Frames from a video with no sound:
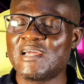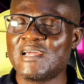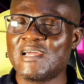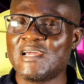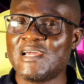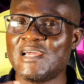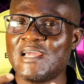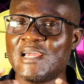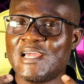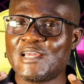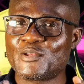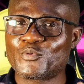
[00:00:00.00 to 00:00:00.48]

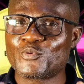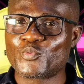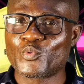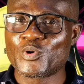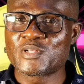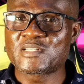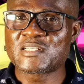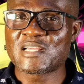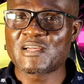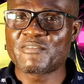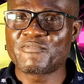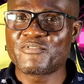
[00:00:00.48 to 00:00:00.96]
and
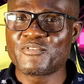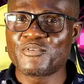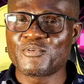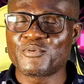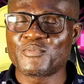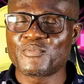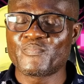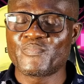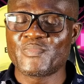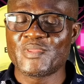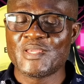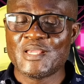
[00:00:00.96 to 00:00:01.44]
what have
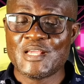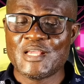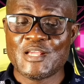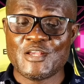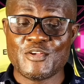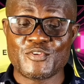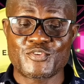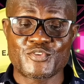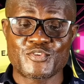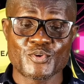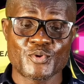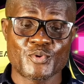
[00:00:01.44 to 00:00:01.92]
you.
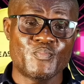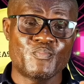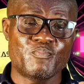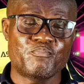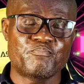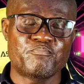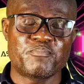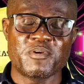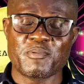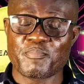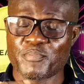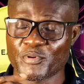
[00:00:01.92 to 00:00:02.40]
And so
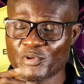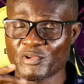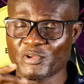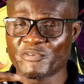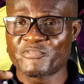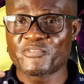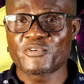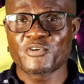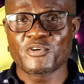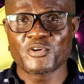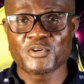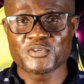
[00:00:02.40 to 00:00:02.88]
people,
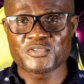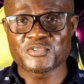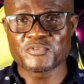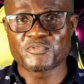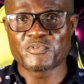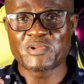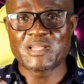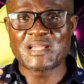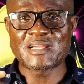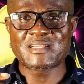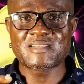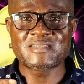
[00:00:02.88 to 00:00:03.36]
of course,
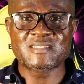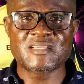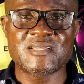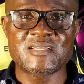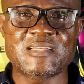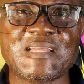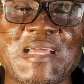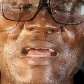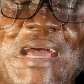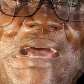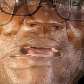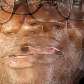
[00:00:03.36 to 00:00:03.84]

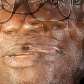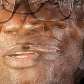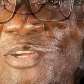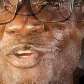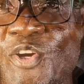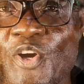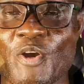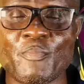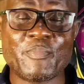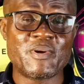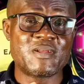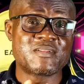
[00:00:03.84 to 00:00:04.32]
reacted and
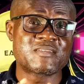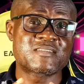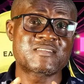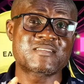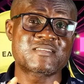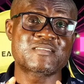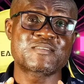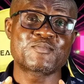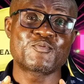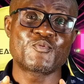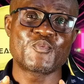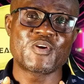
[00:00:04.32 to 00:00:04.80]

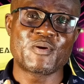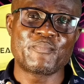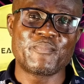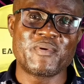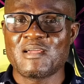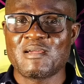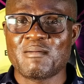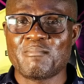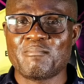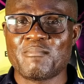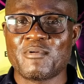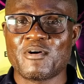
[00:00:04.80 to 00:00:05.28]
comments were
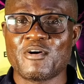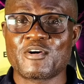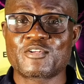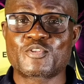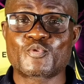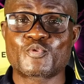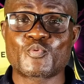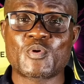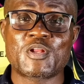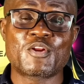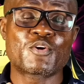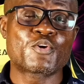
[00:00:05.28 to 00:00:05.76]
made.
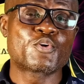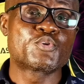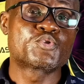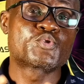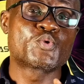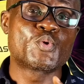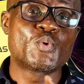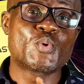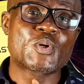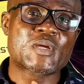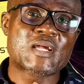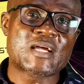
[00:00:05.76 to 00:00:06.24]
But we're not going
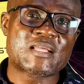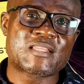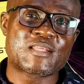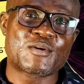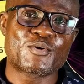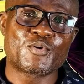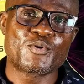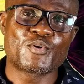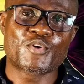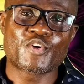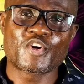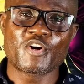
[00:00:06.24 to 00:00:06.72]
to look at the
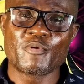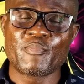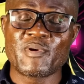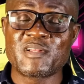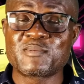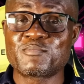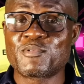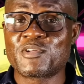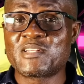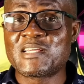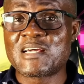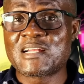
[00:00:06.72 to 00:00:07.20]
whole
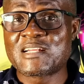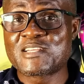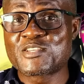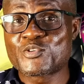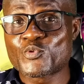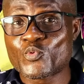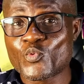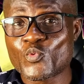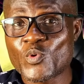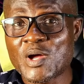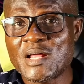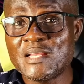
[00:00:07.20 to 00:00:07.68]
comment, but there
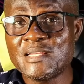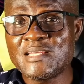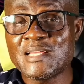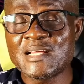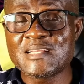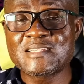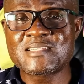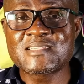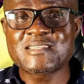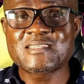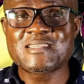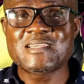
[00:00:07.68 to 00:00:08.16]
is one
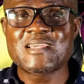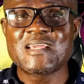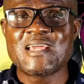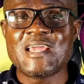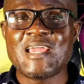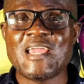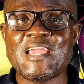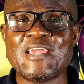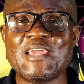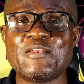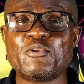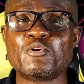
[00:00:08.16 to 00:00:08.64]
that,
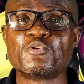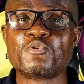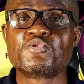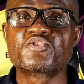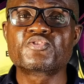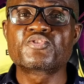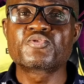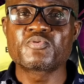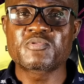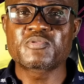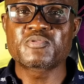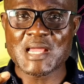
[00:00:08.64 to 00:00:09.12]
you know,
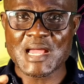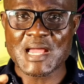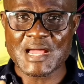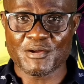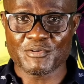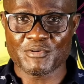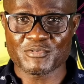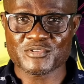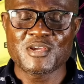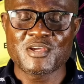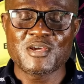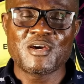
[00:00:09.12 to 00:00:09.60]
stood
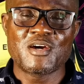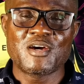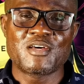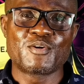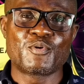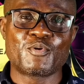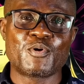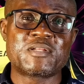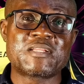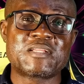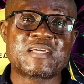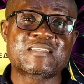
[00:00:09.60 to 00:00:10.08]
out. The
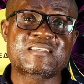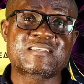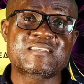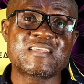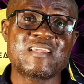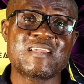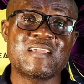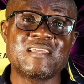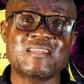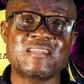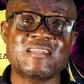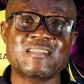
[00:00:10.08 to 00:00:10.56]
one that
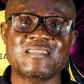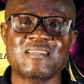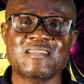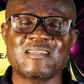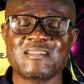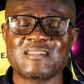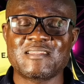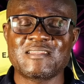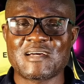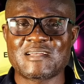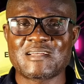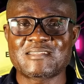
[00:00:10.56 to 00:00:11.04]
said
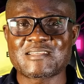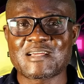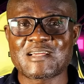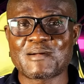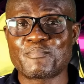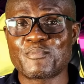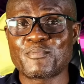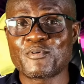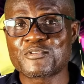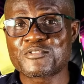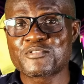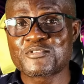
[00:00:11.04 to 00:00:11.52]
that
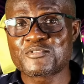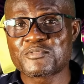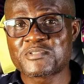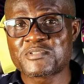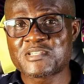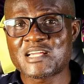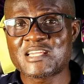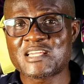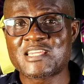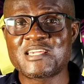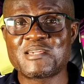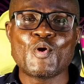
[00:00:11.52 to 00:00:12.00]
Apostle
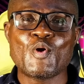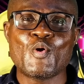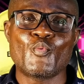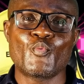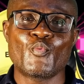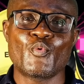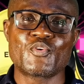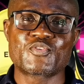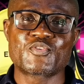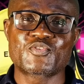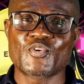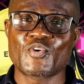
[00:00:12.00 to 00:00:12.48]
Takim
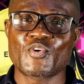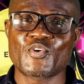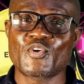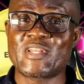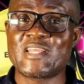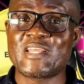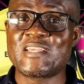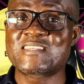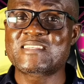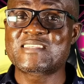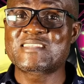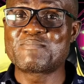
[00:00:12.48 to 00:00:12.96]
was on
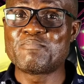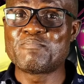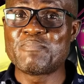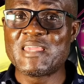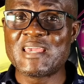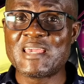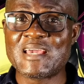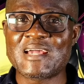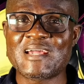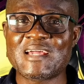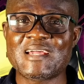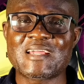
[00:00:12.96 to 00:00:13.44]
a
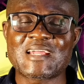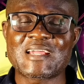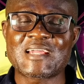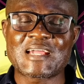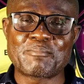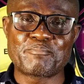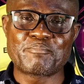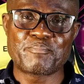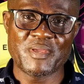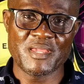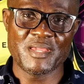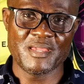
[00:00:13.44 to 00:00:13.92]
smear
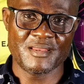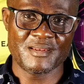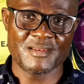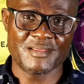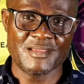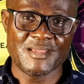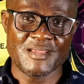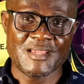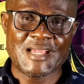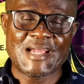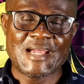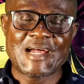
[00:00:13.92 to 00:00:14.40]
campaign.
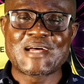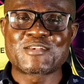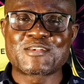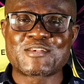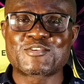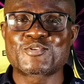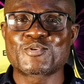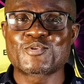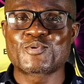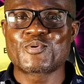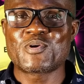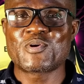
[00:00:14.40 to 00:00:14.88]
And
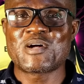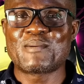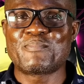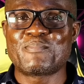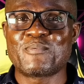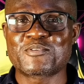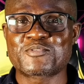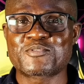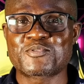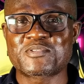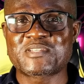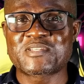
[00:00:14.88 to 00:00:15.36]
so
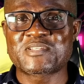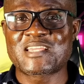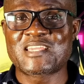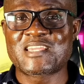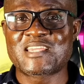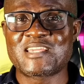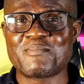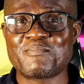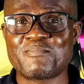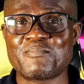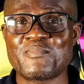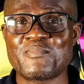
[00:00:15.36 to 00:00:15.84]
Apostle Takim,